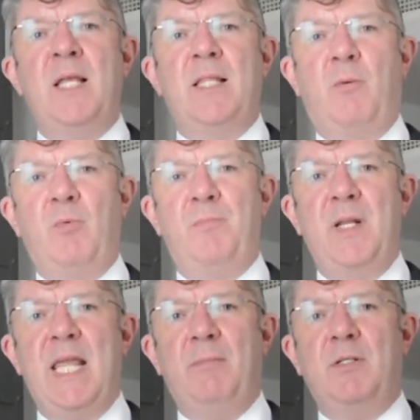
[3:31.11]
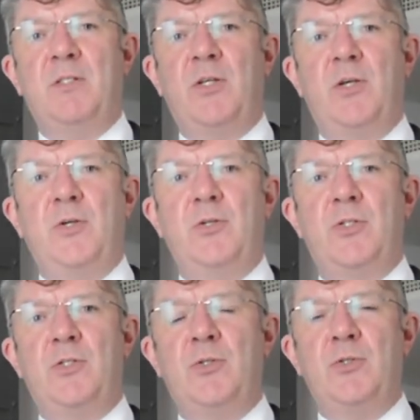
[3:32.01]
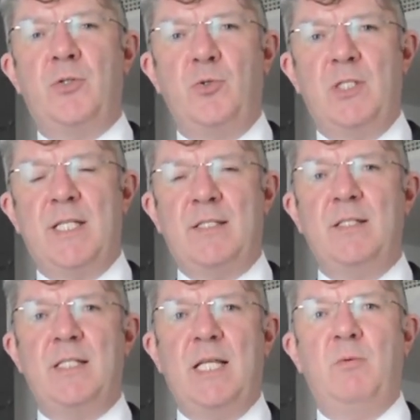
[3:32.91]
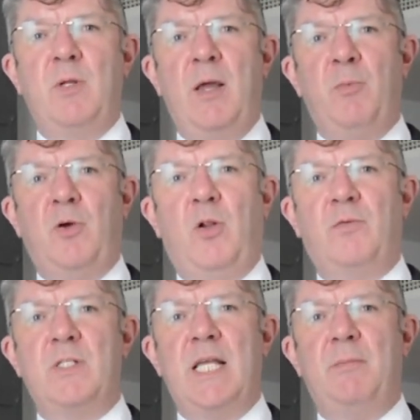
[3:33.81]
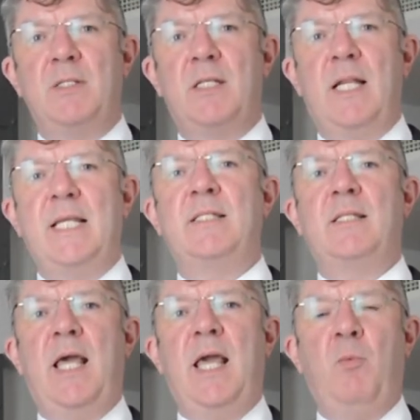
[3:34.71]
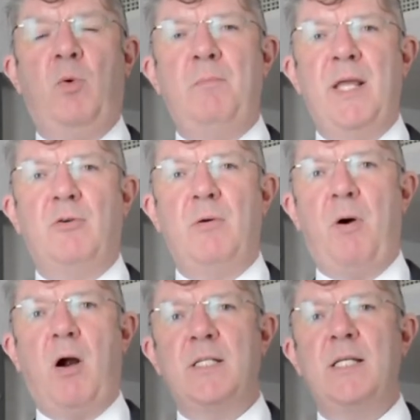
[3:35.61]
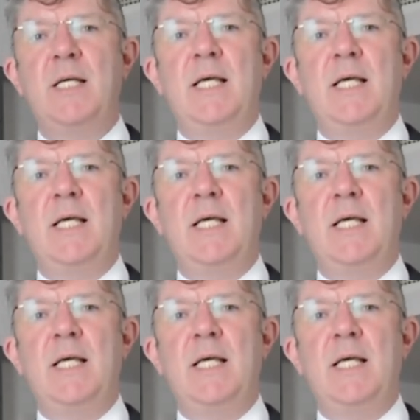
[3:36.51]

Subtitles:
that we've been able to do social distancing with all of our tables at least 1 metre apart,